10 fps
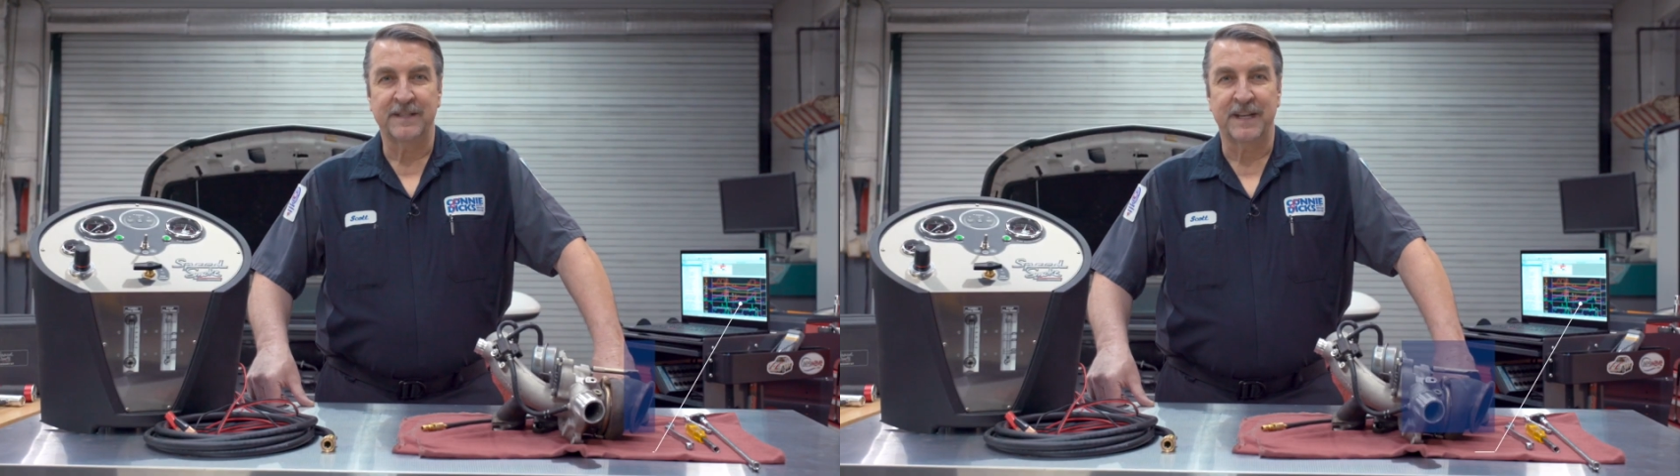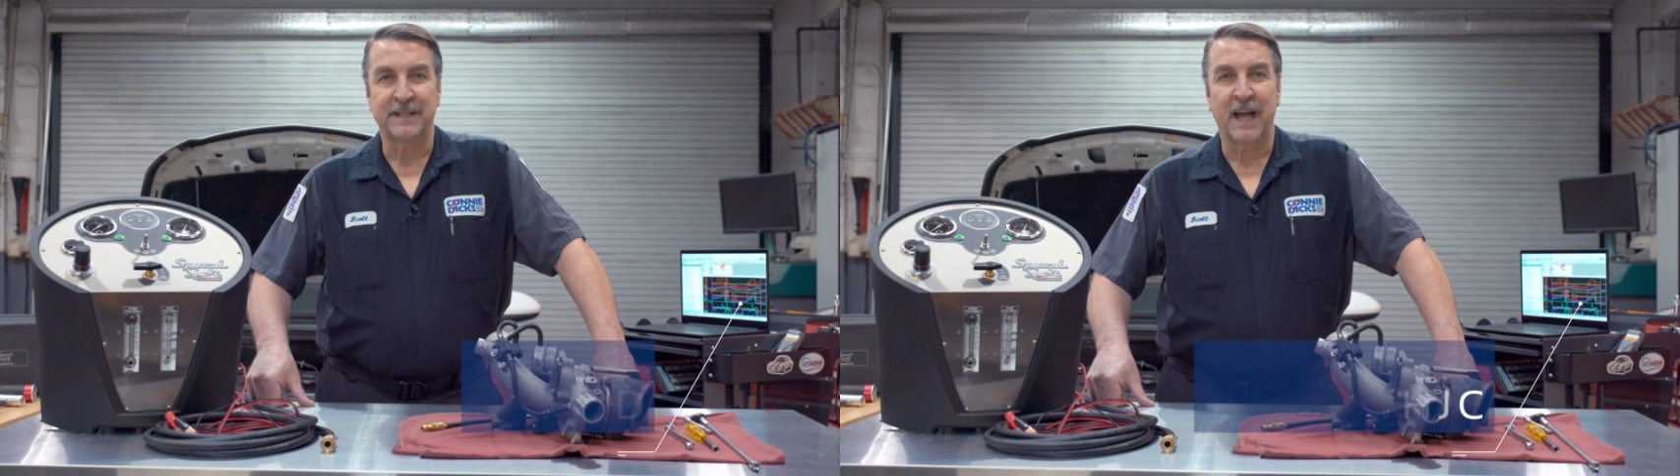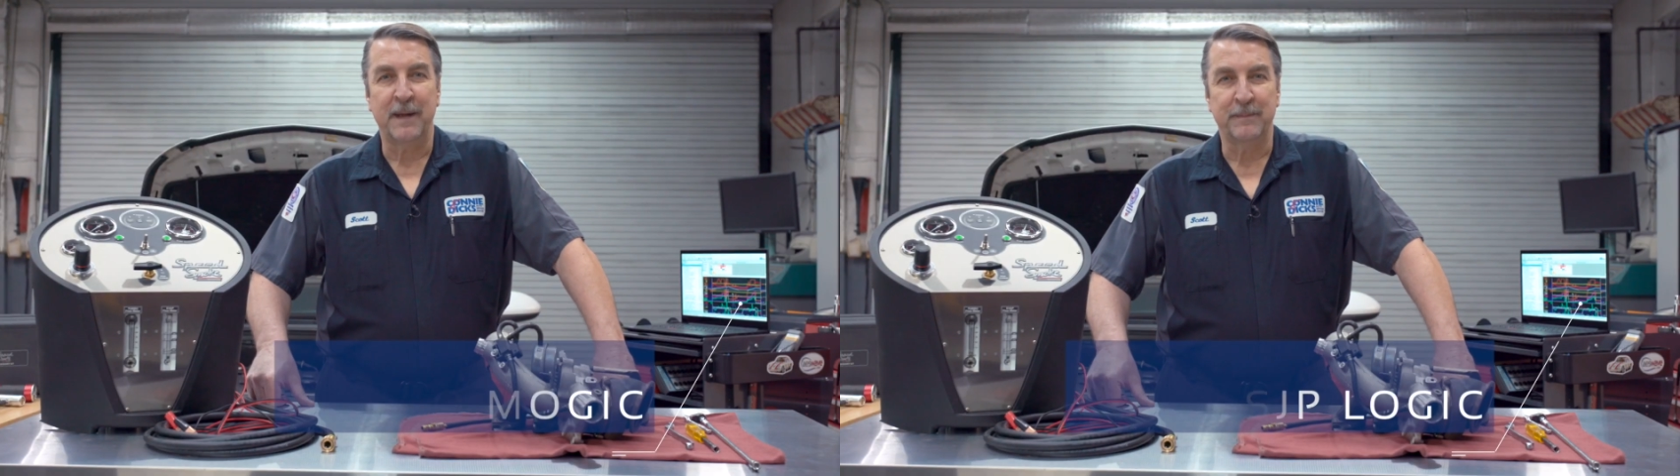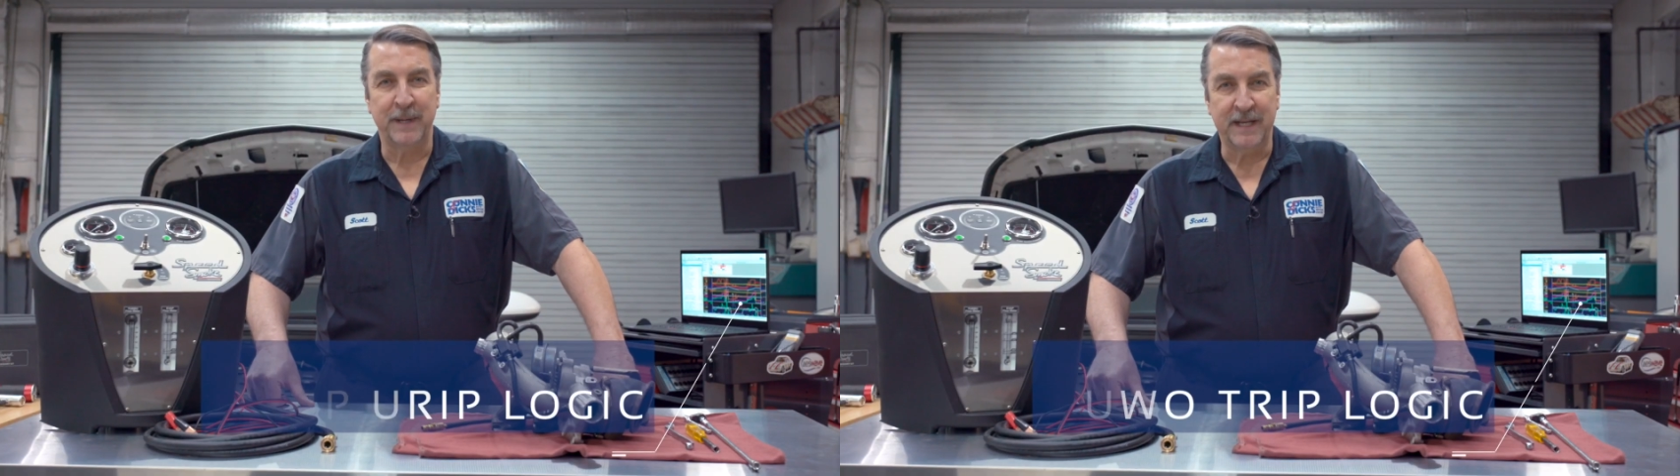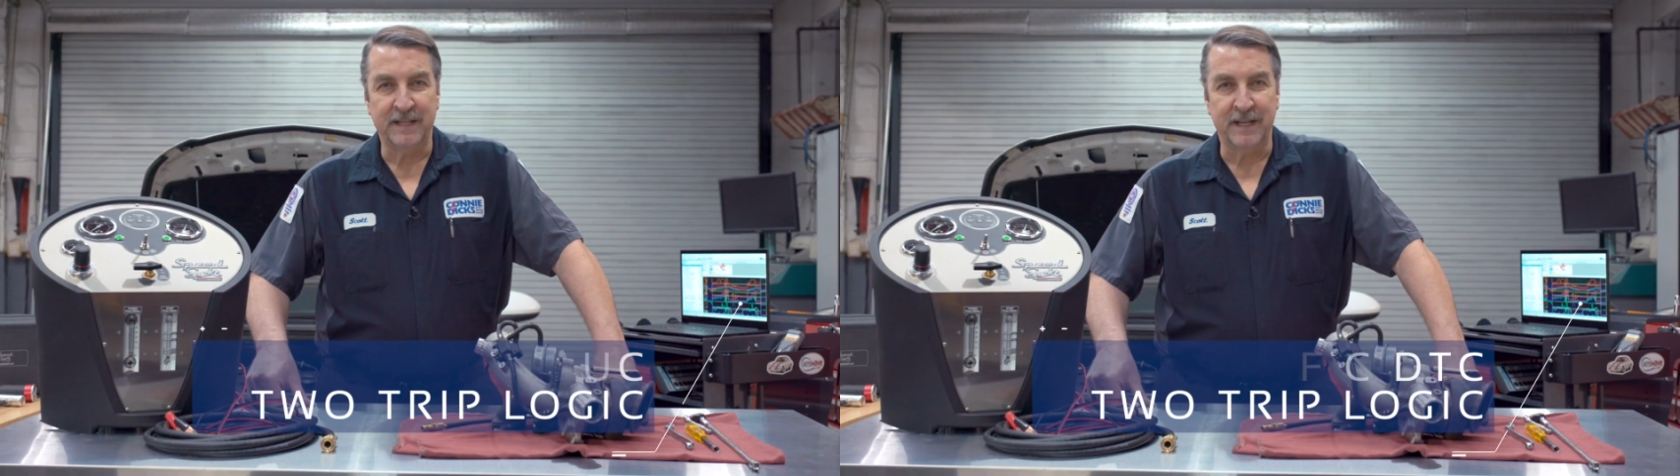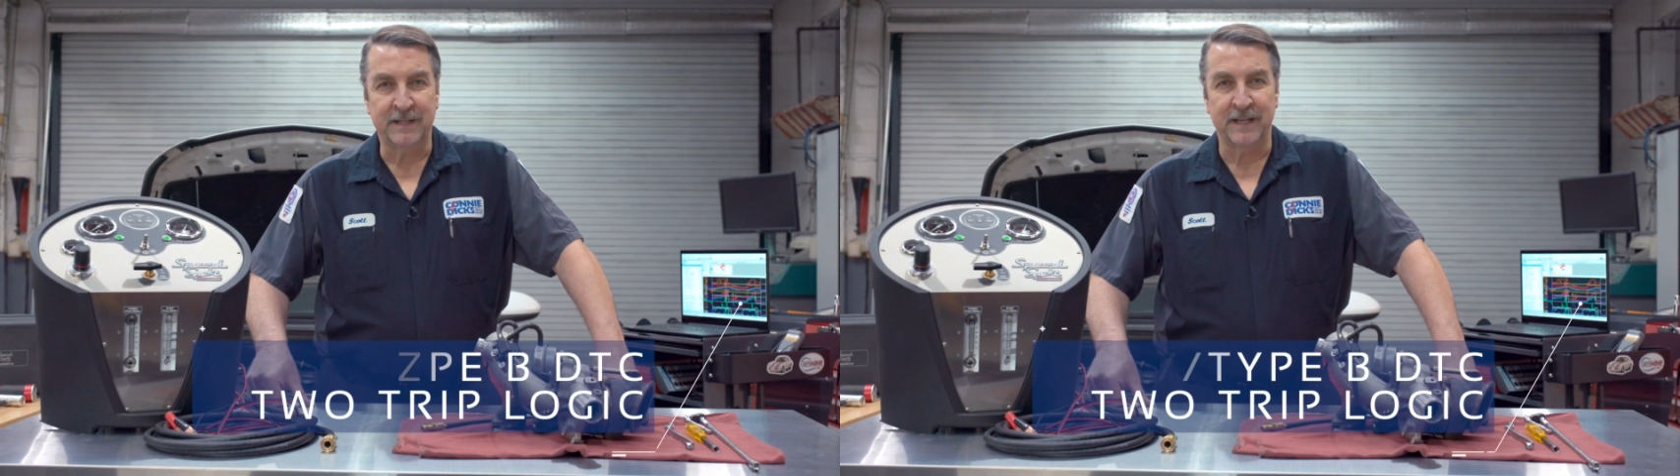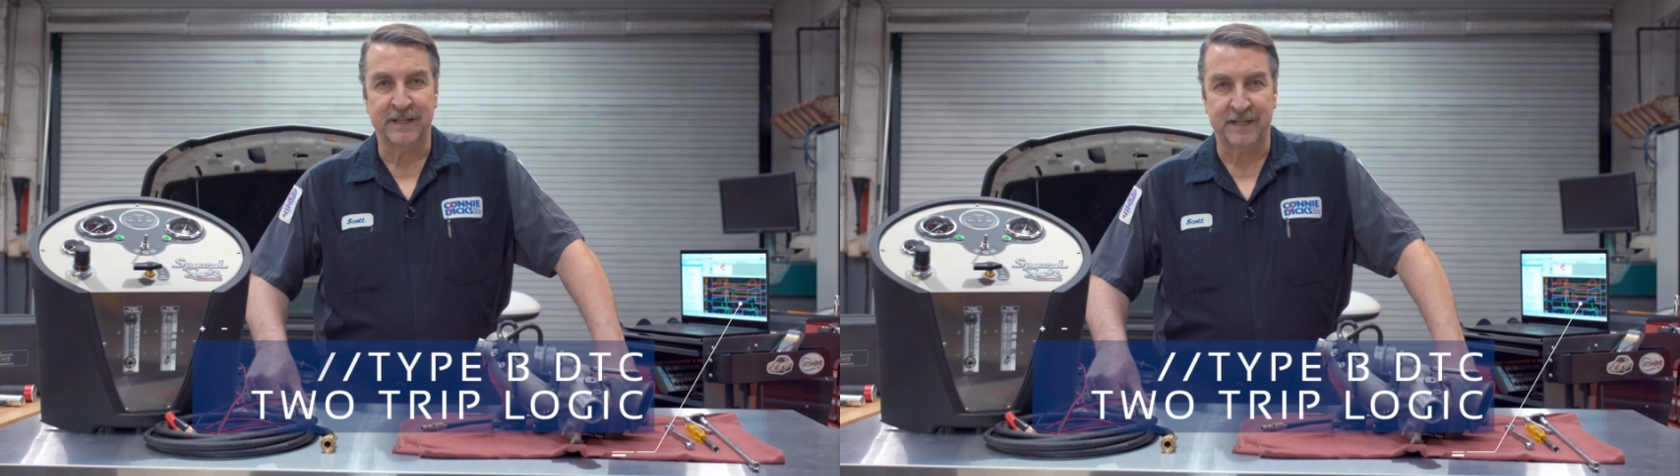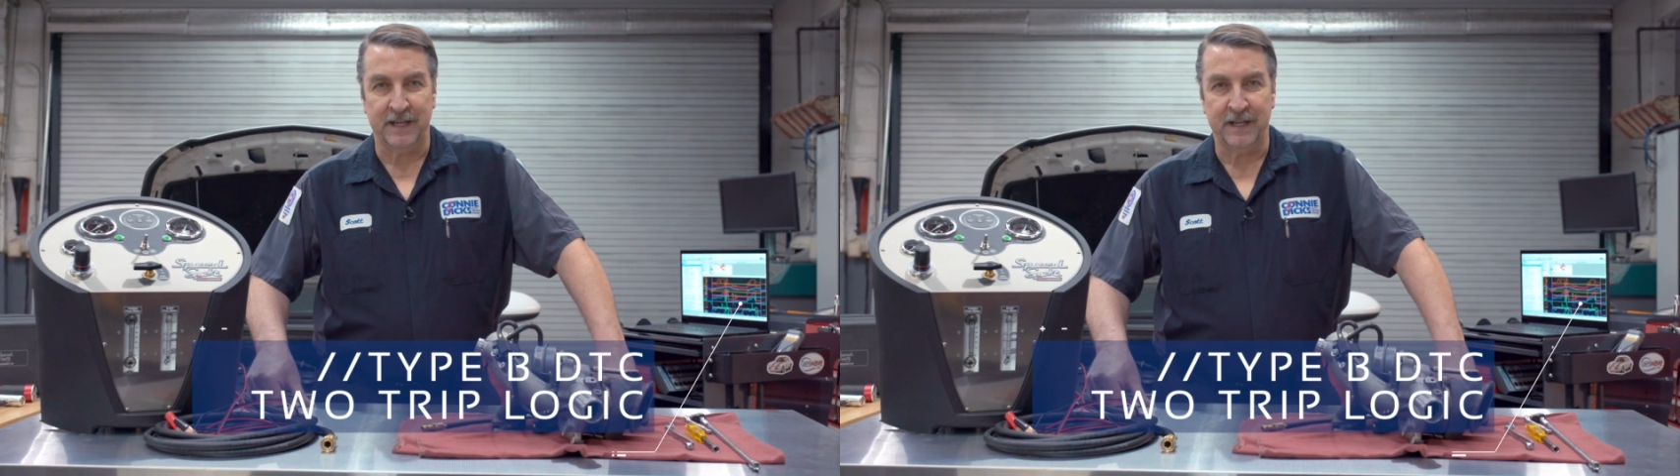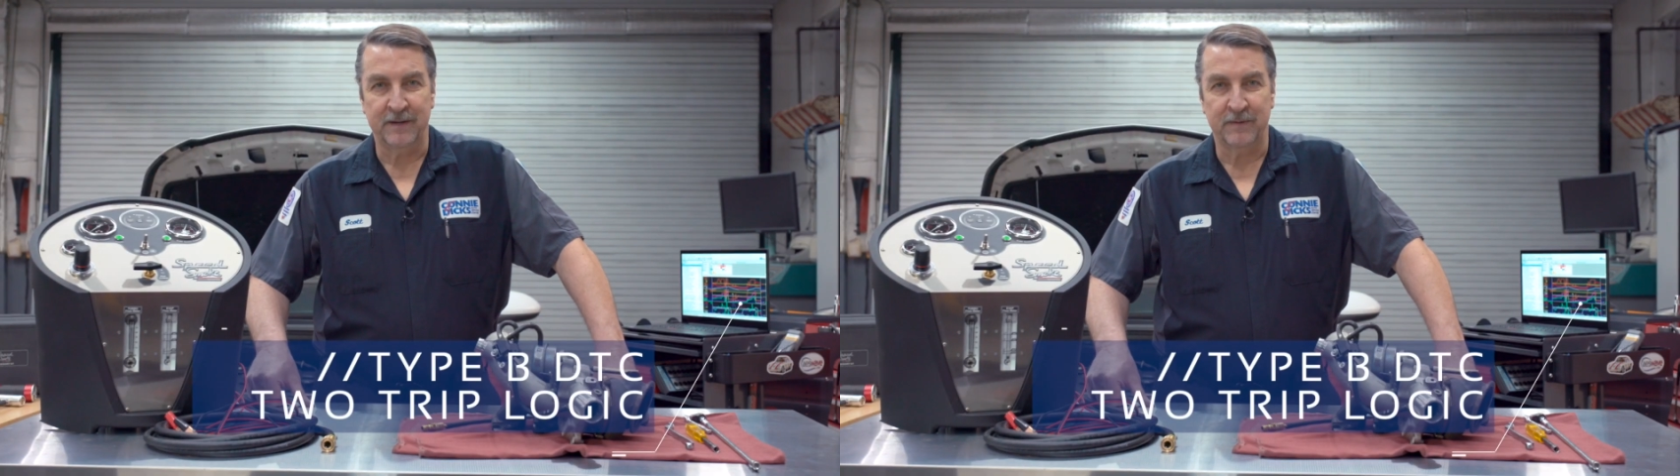is a type B DTC,